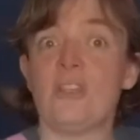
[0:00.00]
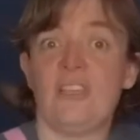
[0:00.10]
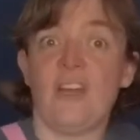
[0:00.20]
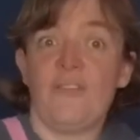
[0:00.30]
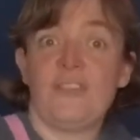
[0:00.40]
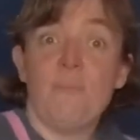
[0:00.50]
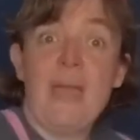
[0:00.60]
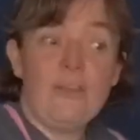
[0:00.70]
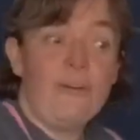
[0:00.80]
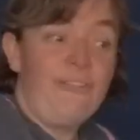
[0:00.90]
hot enough. So
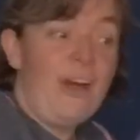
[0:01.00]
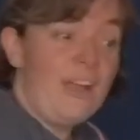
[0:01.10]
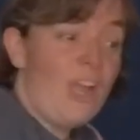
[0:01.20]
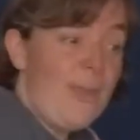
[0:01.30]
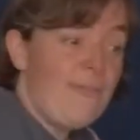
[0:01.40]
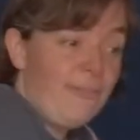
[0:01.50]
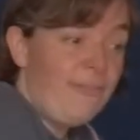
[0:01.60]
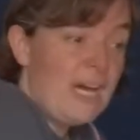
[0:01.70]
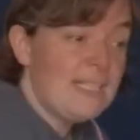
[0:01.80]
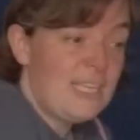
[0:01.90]
make your fire go even
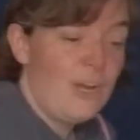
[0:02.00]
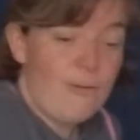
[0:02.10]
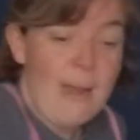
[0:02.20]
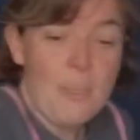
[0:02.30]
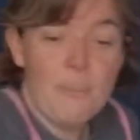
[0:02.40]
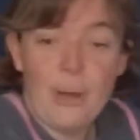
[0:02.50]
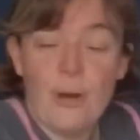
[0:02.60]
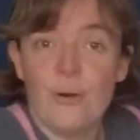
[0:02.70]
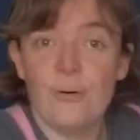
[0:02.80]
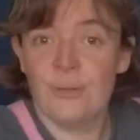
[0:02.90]
faster around the
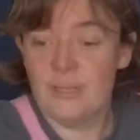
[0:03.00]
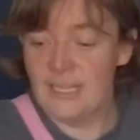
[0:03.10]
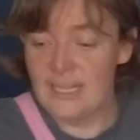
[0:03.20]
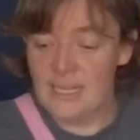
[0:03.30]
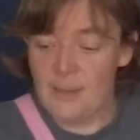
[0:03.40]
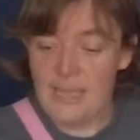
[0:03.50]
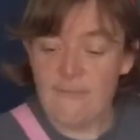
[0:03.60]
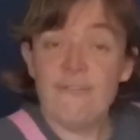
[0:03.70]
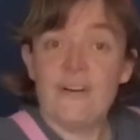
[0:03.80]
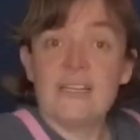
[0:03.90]
bowl.
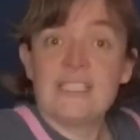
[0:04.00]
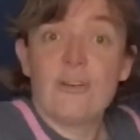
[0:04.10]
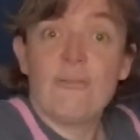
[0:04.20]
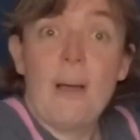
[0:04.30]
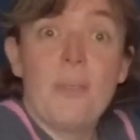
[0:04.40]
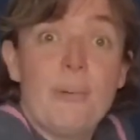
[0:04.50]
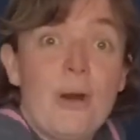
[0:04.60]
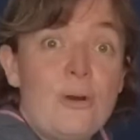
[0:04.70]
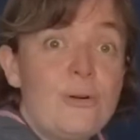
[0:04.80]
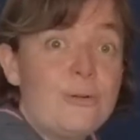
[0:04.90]
Even faster around the
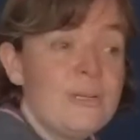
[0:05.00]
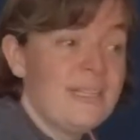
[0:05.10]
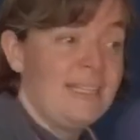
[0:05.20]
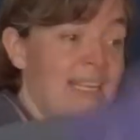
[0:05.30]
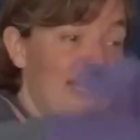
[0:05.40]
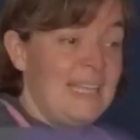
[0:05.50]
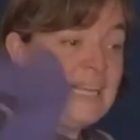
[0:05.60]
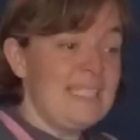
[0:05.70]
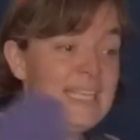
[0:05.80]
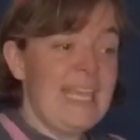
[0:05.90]
bowl.
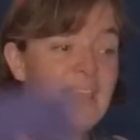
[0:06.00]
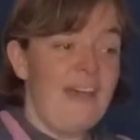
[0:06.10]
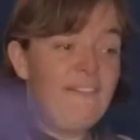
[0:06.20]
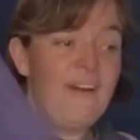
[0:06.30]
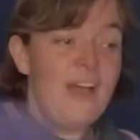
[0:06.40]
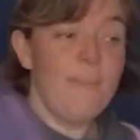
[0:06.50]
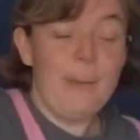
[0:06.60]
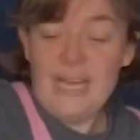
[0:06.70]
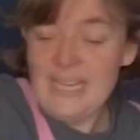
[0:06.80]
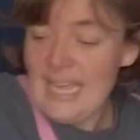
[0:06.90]
That's it. Get that fire
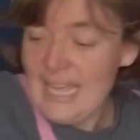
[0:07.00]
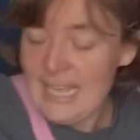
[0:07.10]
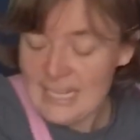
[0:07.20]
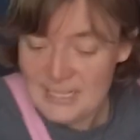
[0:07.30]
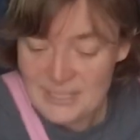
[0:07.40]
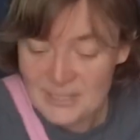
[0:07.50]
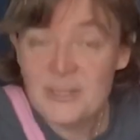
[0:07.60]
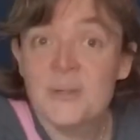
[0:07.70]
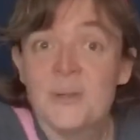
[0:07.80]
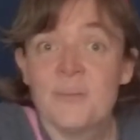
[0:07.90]
burning.
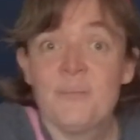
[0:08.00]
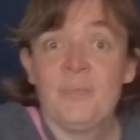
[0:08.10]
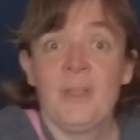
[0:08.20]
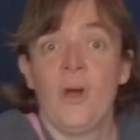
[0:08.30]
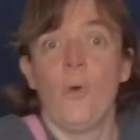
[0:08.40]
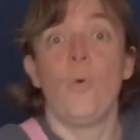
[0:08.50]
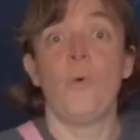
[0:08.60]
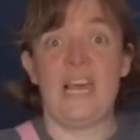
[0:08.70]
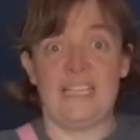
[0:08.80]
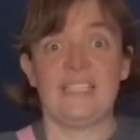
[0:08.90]

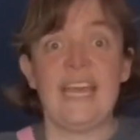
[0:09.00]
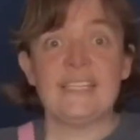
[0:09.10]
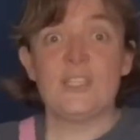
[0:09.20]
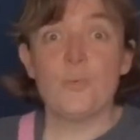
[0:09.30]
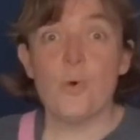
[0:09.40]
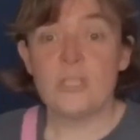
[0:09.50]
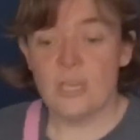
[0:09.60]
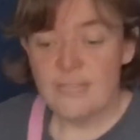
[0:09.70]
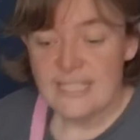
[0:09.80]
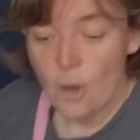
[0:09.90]
Oh, let's test the
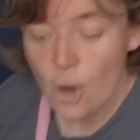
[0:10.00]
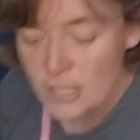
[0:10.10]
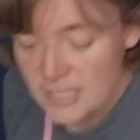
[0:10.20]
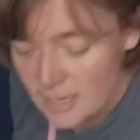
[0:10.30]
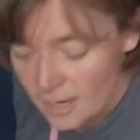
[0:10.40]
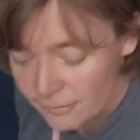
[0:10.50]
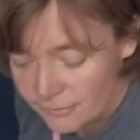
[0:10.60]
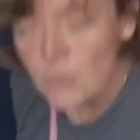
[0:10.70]
water. Is it hot enough?